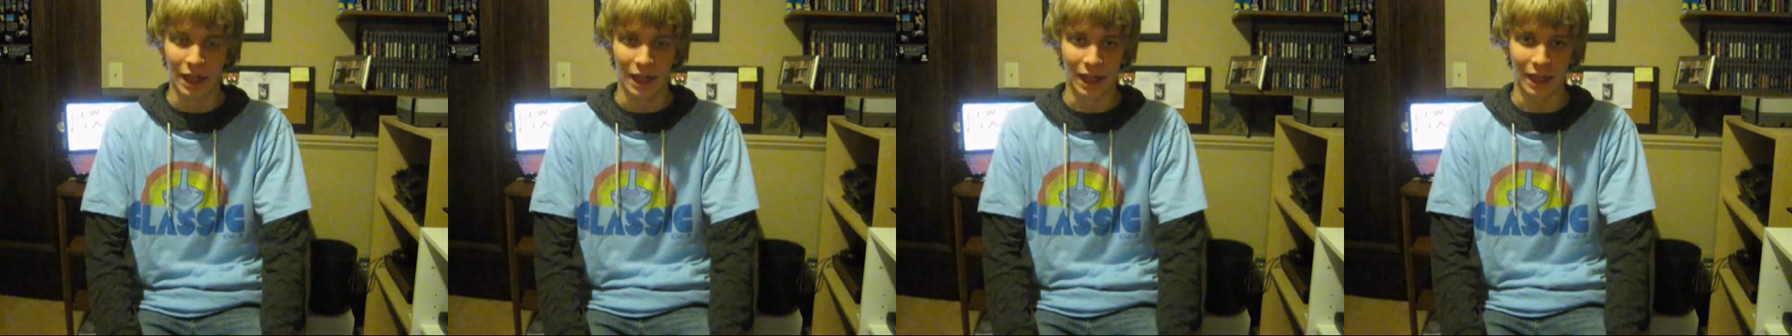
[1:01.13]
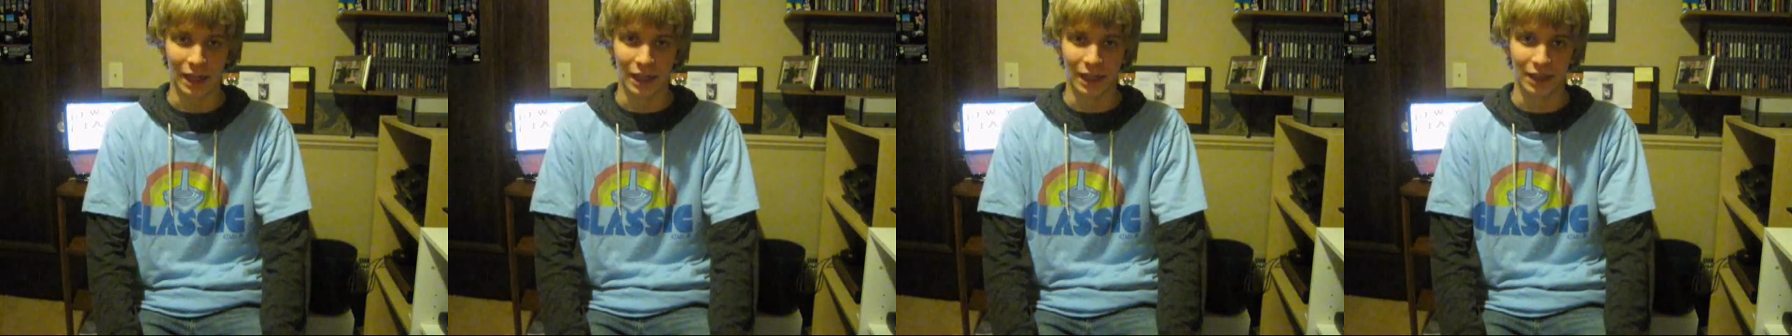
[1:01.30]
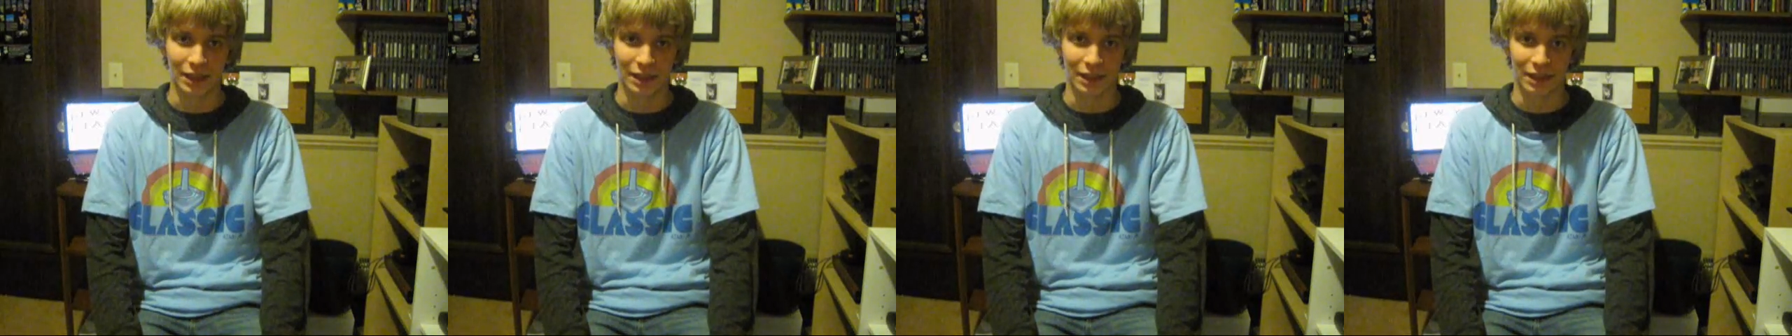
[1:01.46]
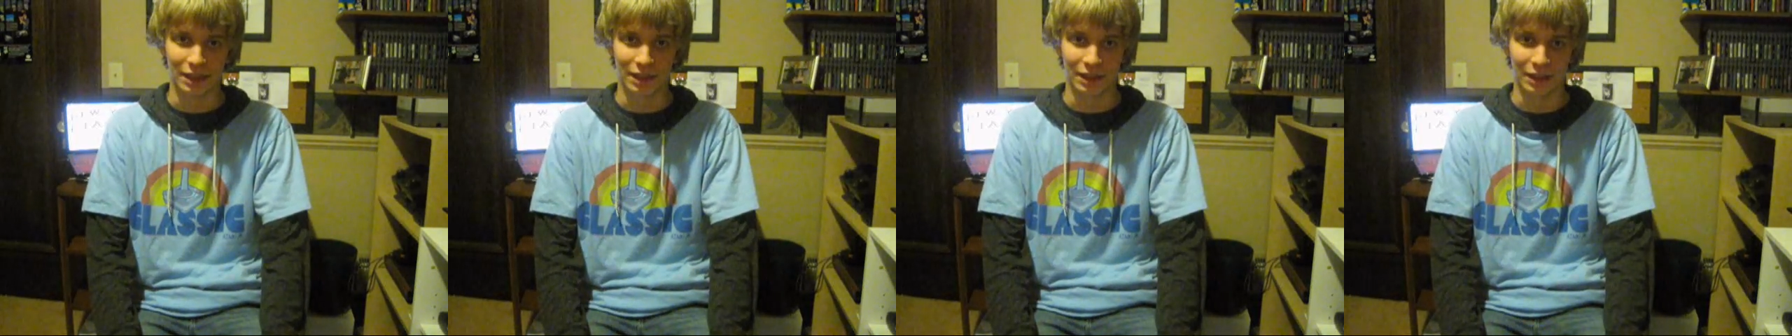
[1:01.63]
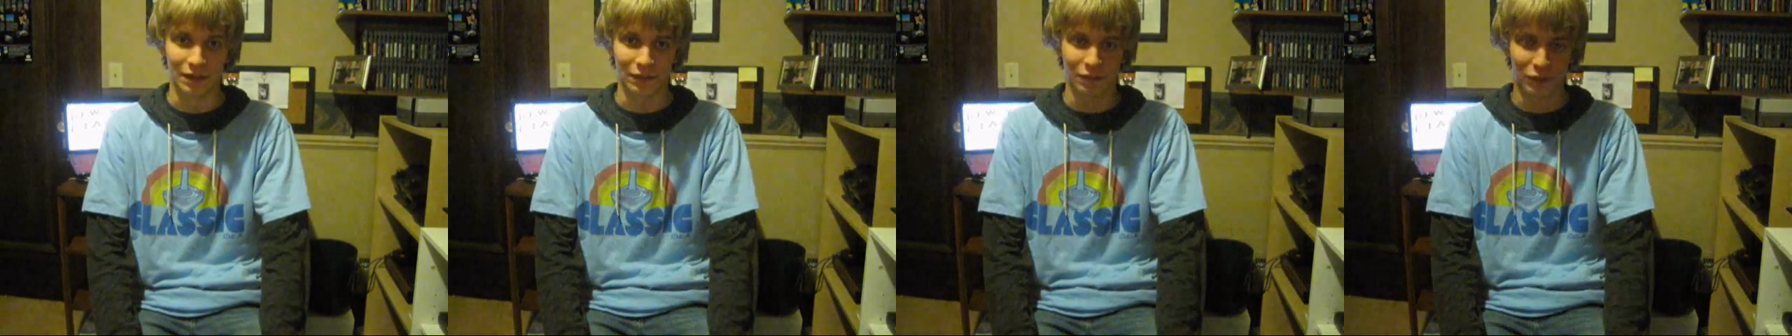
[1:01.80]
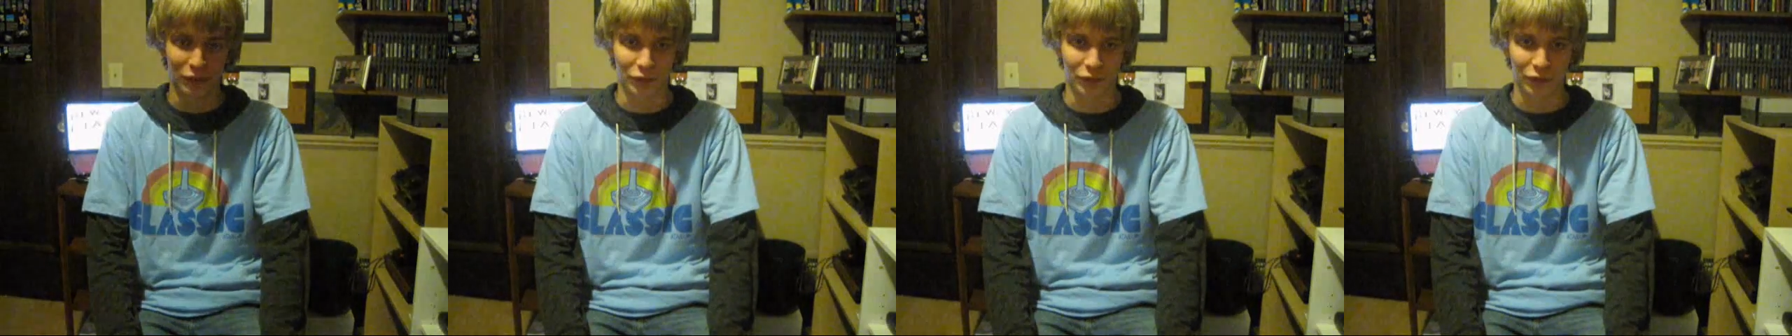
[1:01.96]
And
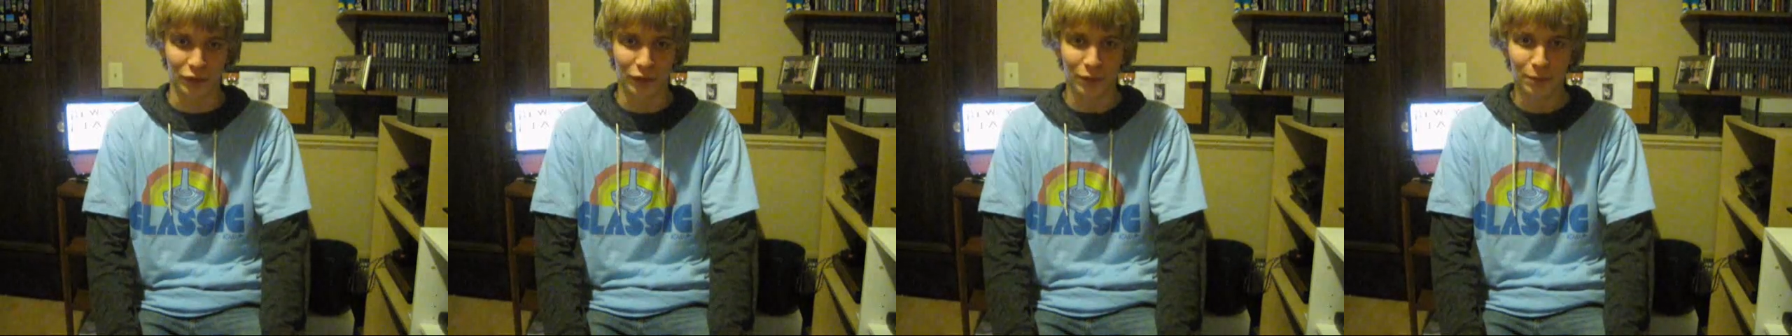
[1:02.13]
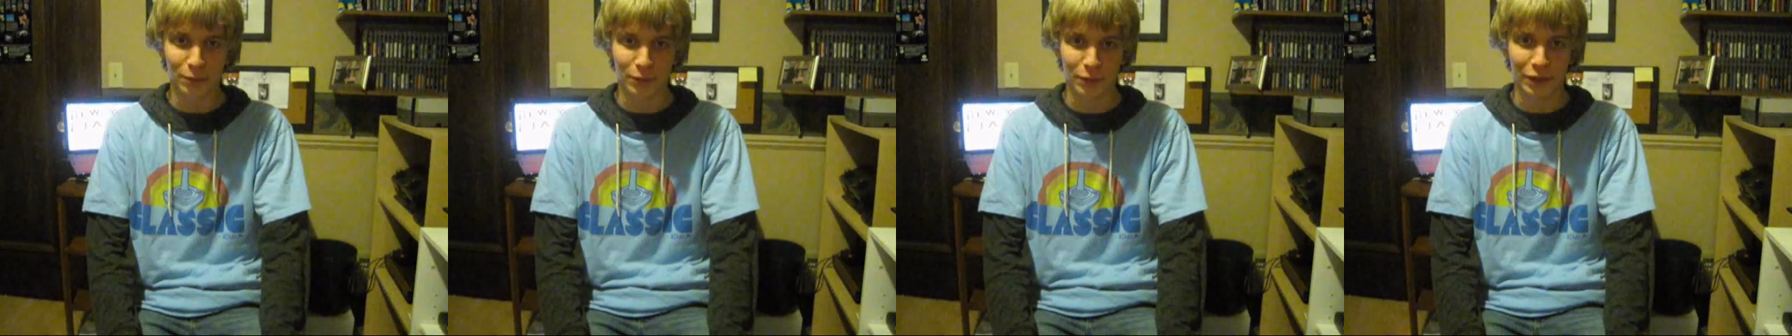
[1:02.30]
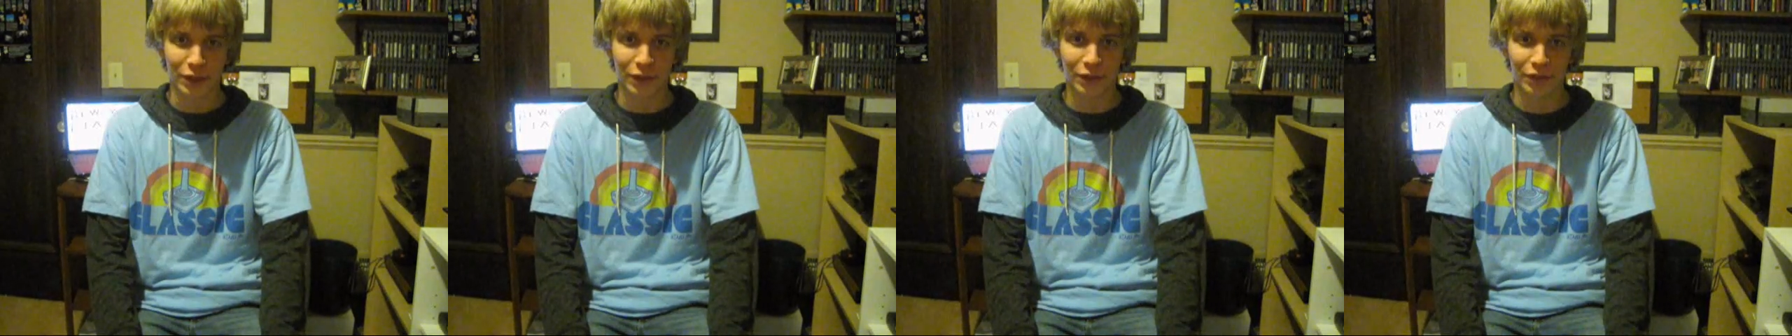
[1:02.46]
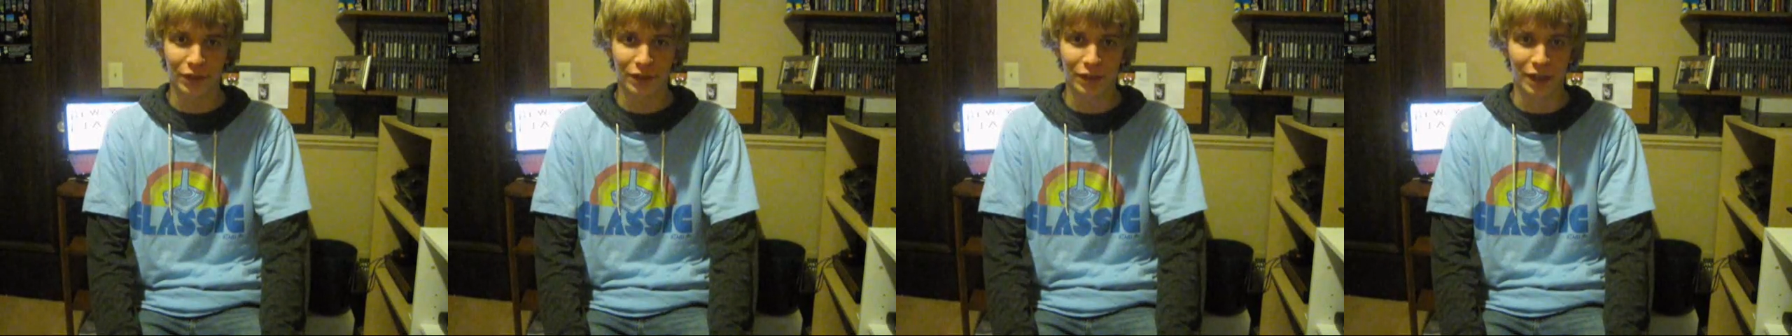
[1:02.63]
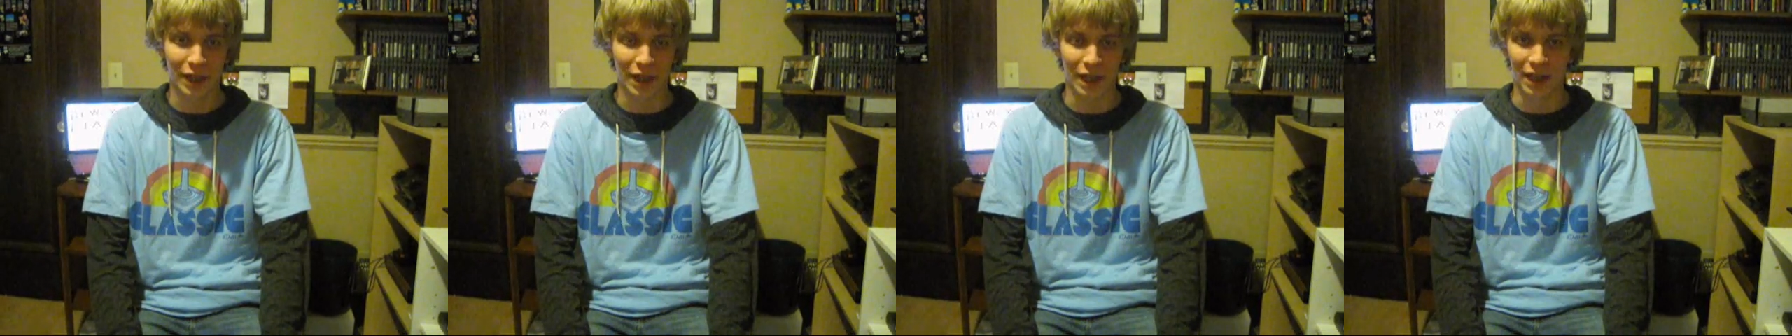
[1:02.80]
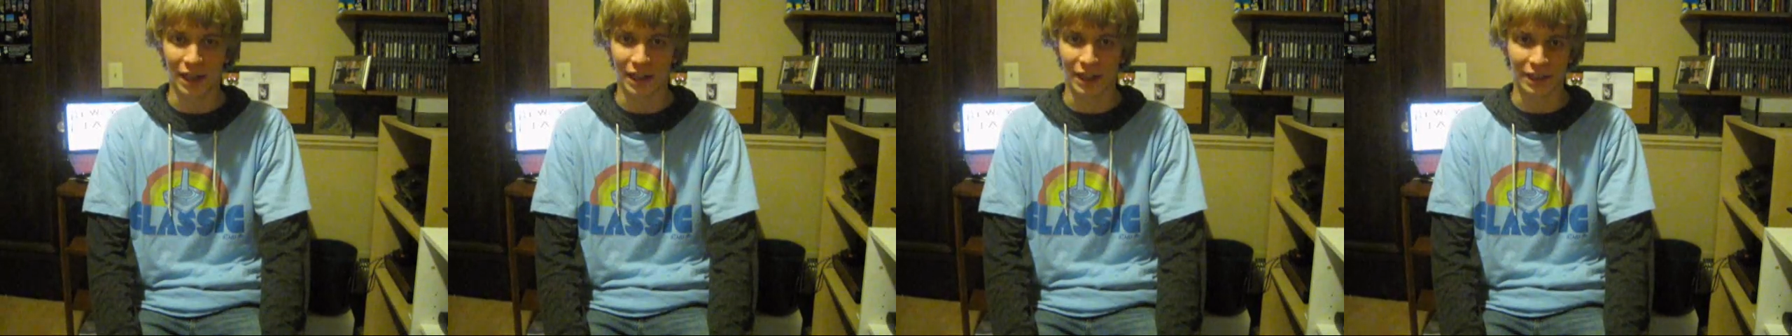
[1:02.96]
for some reason,
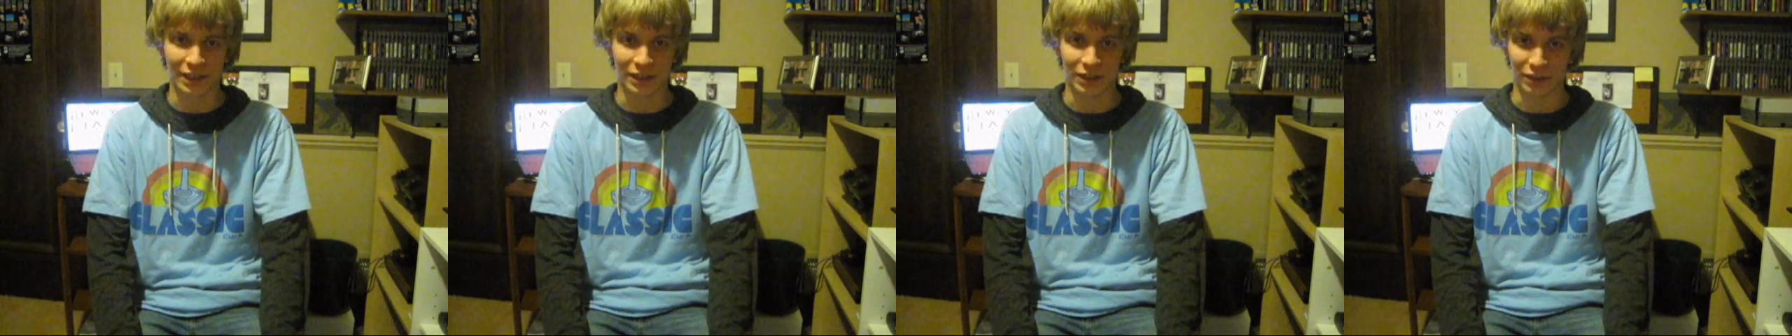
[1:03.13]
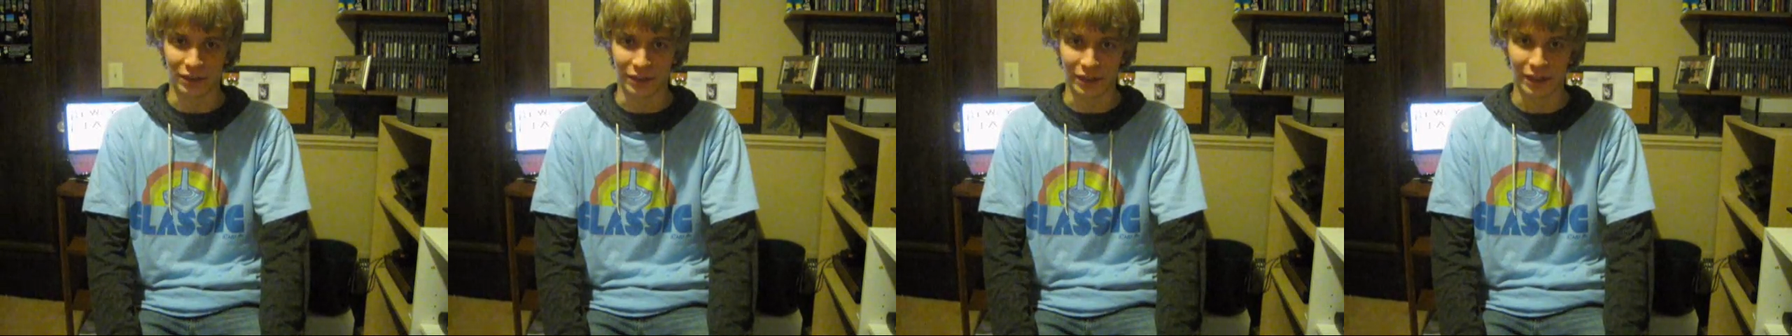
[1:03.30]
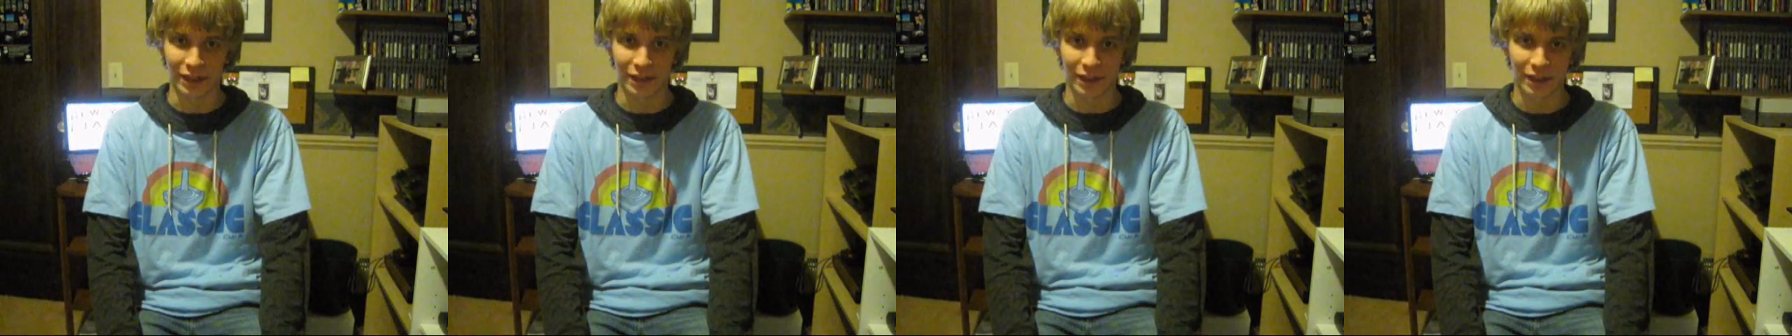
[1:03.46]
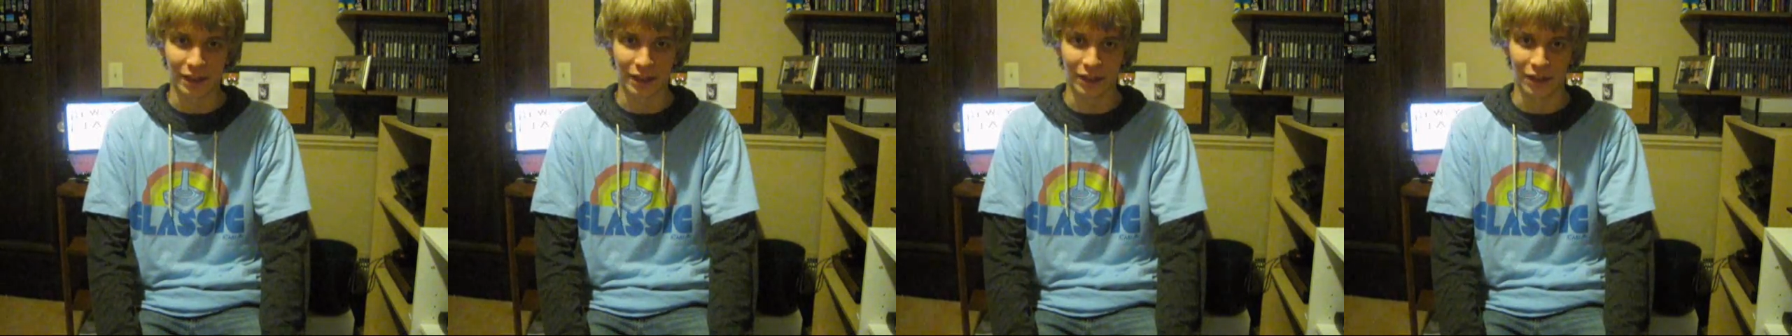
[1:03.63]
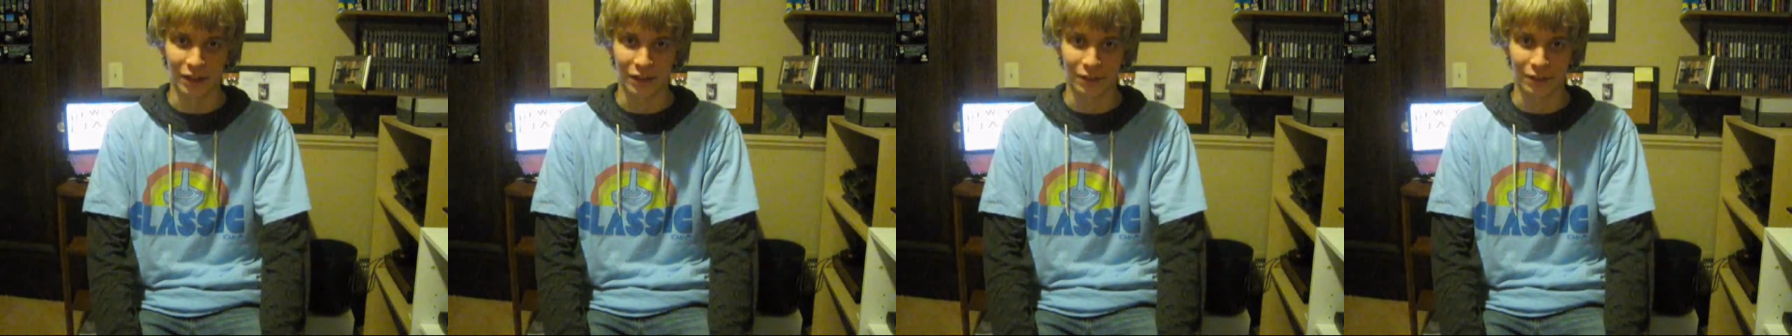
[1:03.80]
I deleted it